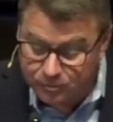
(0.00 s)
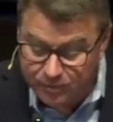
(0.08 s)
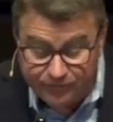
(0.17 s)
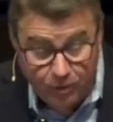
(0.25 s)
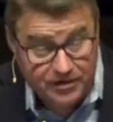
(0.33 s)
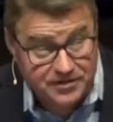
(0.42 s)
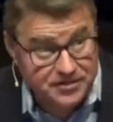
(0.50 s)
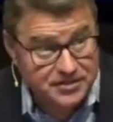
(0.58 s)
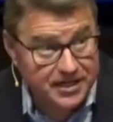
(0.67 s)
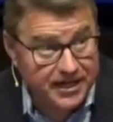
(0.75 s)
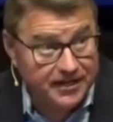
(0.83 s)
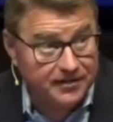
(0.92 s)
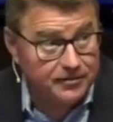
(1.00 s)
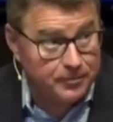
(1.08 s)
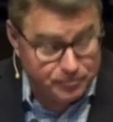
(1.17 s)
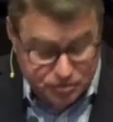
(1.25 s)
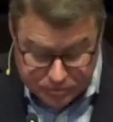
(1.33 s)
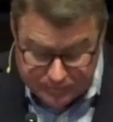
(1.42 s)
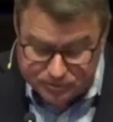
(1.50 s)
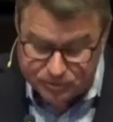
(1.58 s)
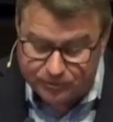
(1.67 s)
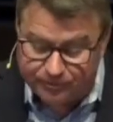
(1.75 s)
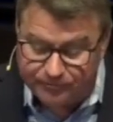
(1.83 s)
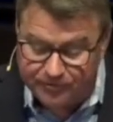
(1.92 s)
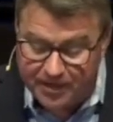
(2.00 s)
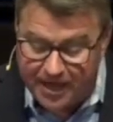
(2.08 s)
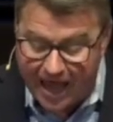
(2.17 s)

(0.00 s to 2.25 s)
We've already seen the scripture of